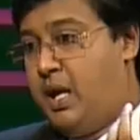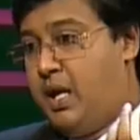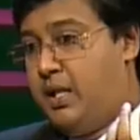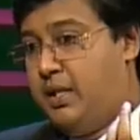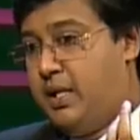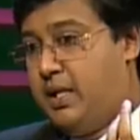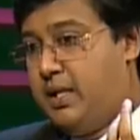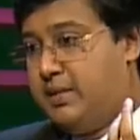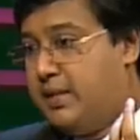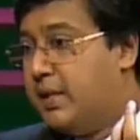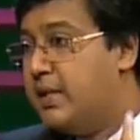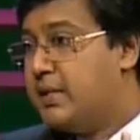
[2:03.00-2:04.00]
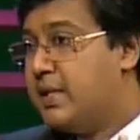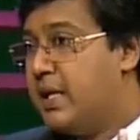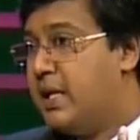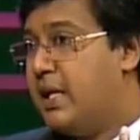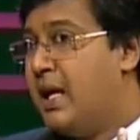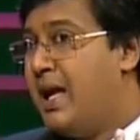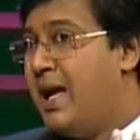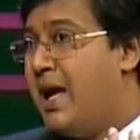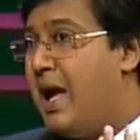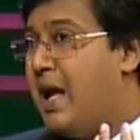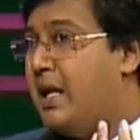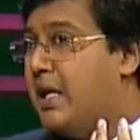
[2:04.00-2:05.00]
the citizen
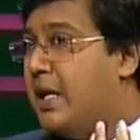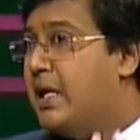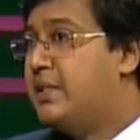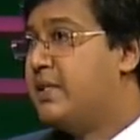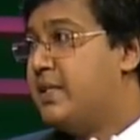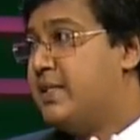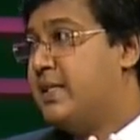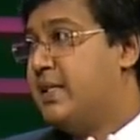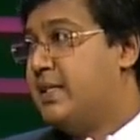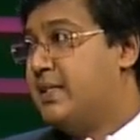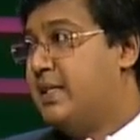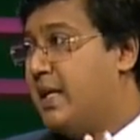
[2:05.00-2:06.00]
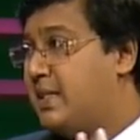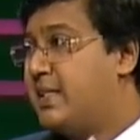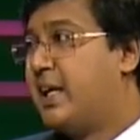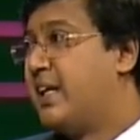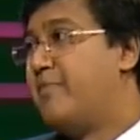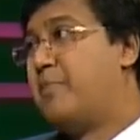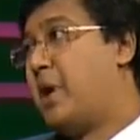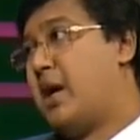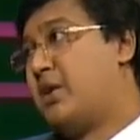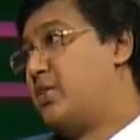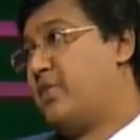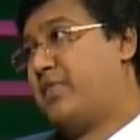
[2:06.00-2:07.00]
and agencies, the executive
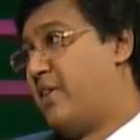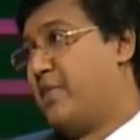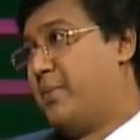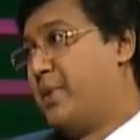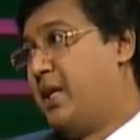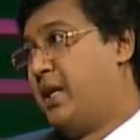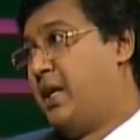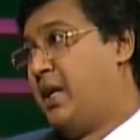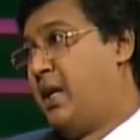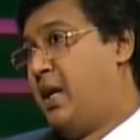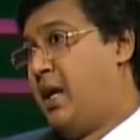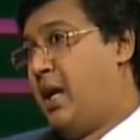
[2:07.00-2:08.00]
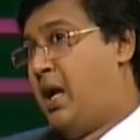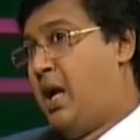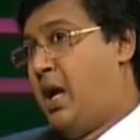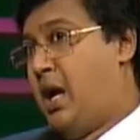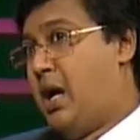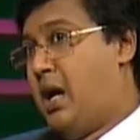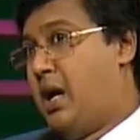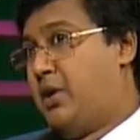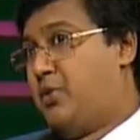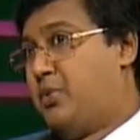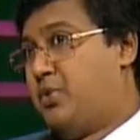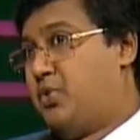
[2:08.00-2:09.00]
branch of government.
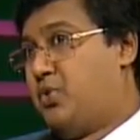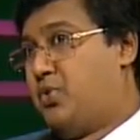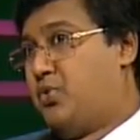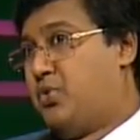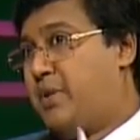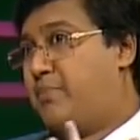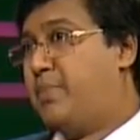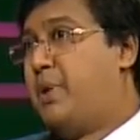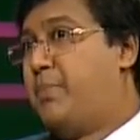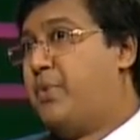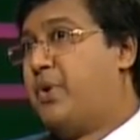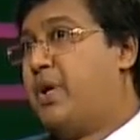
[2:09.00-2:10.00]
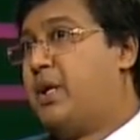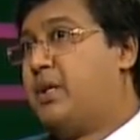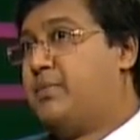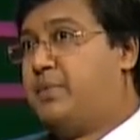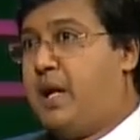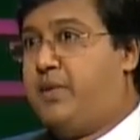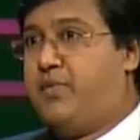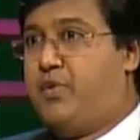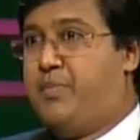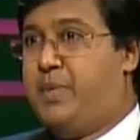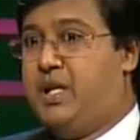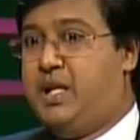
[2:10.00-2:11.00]
To simply put it, that
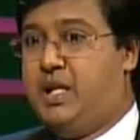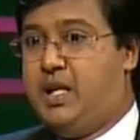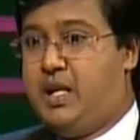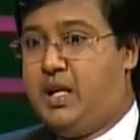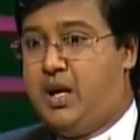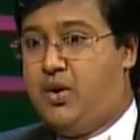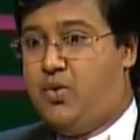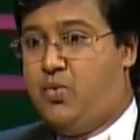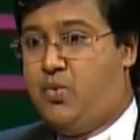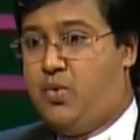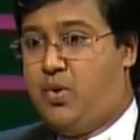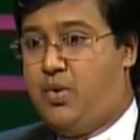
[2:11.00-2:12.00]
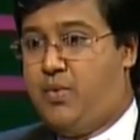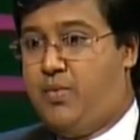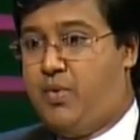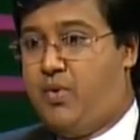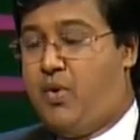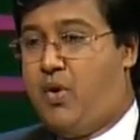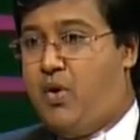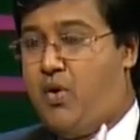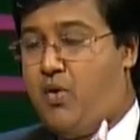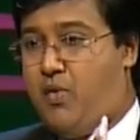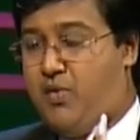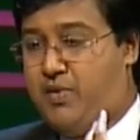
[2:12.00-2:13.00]
would mean now,
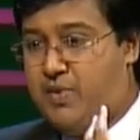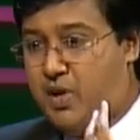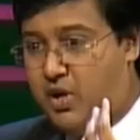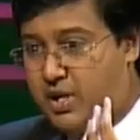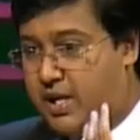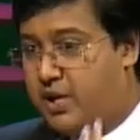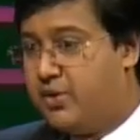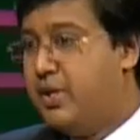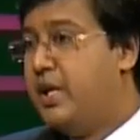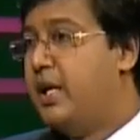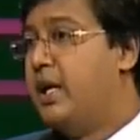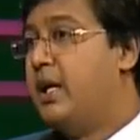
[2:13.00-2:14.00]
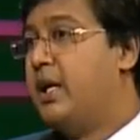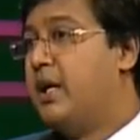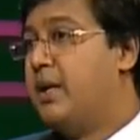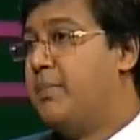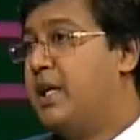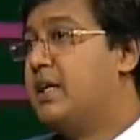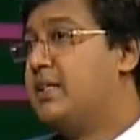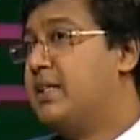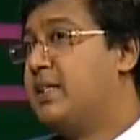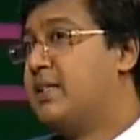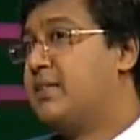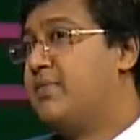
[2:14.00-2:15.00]
even on a day-to-day
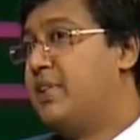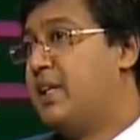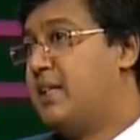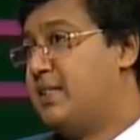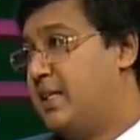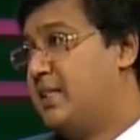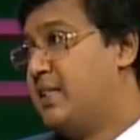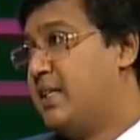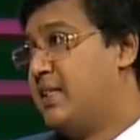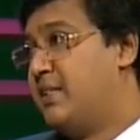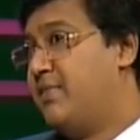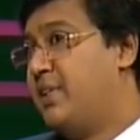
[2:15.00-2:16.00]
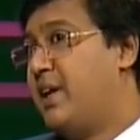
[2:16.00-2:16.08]
basis, we as citizens, we